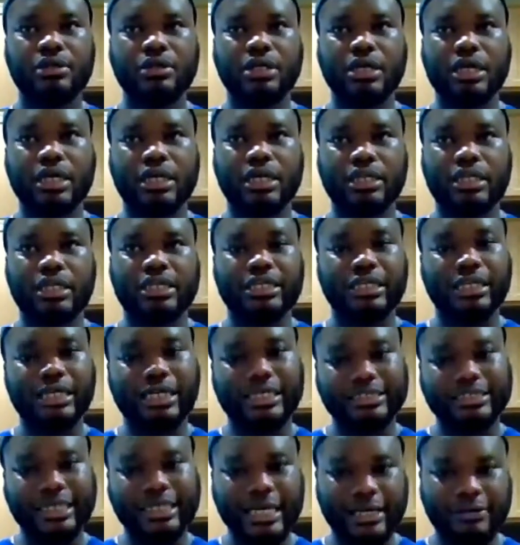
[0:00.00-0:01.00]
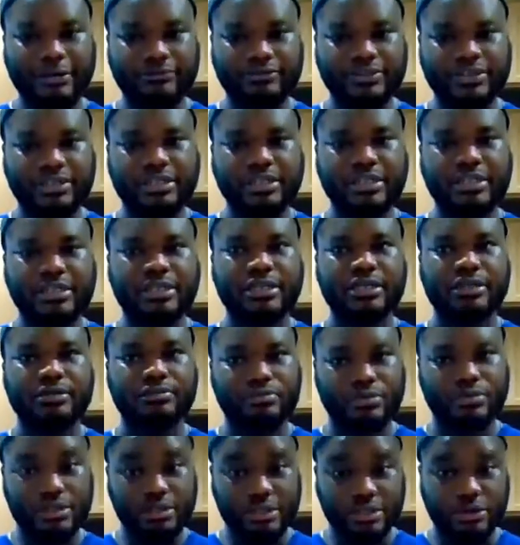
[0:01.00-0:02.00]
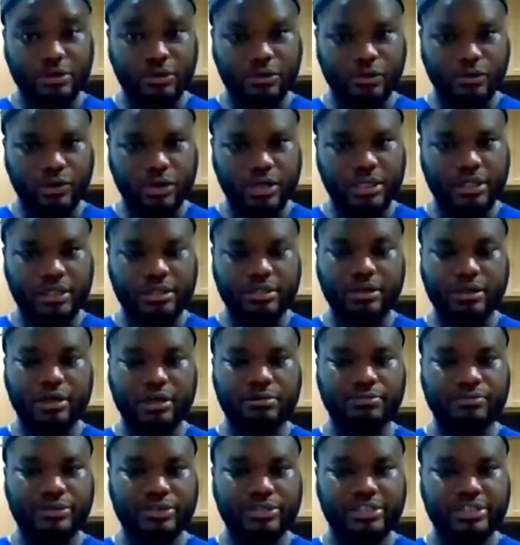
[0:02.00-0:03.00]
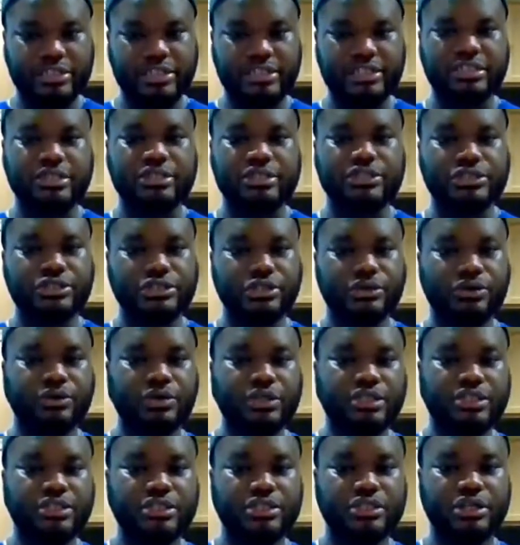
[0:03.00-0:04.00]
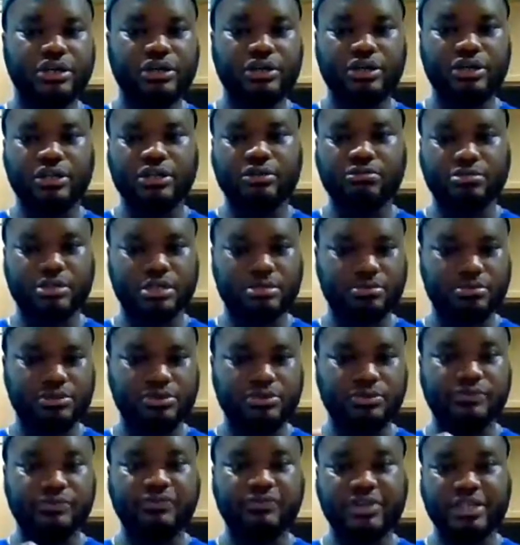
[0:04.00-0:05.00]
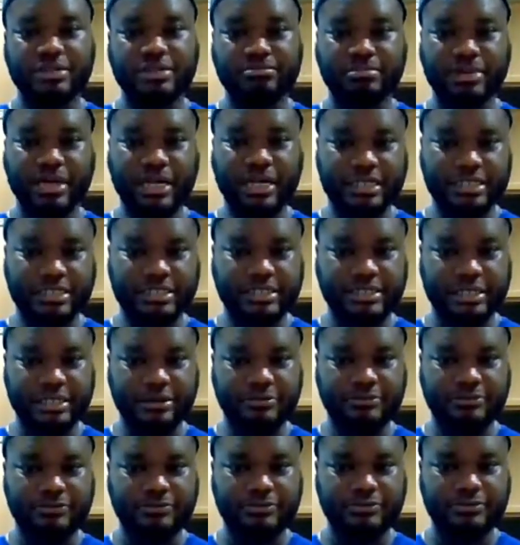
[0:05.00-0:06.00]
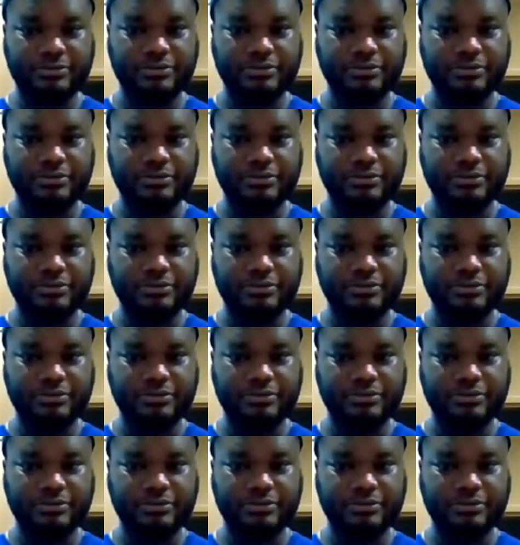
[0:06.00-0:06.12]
and then it gets heavy with the oil, obviously. So it's not gonna be able to flip by itself.